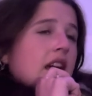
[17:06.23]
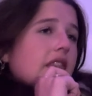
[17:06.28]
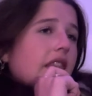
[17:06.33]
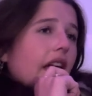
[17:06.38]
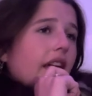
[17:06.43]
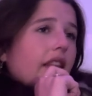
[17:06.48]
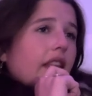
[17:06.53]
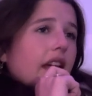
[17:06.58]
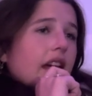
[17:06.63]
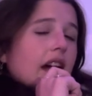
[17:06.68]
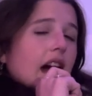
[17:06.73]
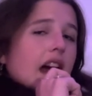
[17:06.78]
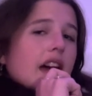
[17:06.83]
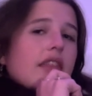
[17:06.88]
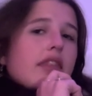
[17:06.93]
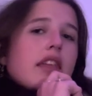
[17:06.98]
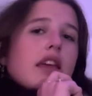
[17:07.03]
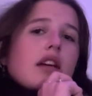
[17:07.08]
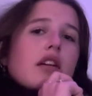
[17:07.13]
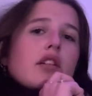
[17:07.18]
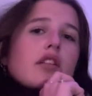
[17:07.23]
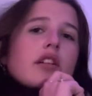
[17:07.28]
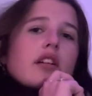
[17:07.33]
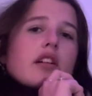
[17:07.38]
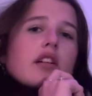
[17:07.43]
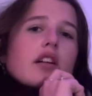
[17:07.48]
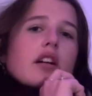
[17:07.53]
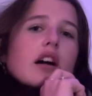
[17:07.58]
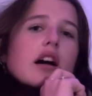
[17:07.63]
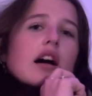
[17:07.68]
that like I think
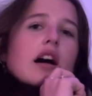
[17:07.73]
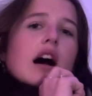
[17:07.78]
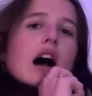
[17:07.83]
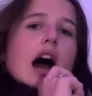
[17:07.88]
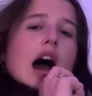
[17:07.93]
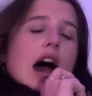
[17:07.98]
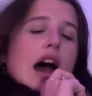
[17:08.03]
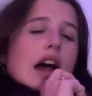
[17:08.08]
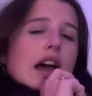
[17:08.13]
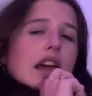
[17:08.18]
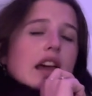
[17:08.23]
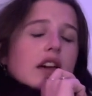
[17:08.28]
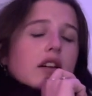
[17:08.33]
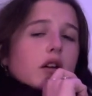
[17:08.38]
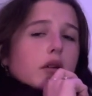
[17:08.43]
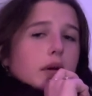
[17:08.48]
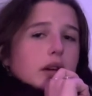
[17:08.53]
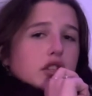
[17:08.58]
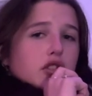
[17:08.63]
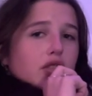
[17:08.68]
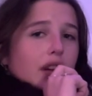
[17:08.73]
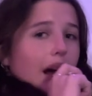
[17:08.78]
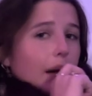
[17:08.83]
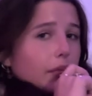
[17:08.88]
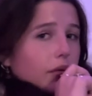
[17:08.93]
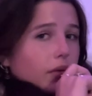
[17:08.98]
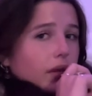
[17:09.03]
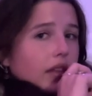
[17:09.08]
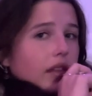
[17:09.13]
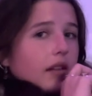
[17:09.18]
I always
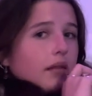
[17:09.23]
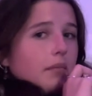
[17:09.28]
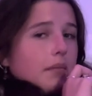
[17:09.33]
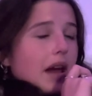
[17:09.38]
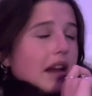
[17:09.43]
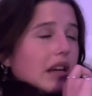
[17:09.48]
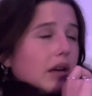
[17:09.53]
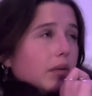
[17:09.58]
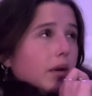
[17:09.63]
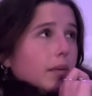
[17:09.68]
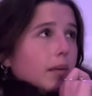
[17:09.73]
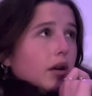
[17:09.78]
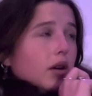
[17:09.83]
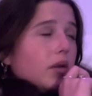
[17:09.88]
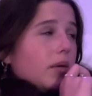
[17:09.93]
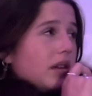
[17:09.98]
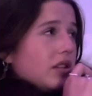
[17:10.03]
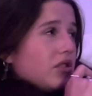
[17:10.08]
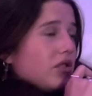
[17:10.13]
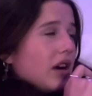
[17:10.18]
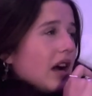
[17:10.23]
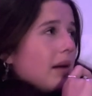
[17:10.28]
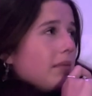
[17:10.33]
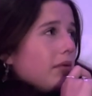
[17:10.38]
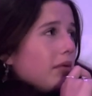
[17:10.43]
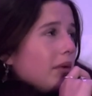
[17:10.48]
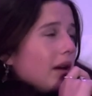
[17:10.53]
grapple with and many women always grapple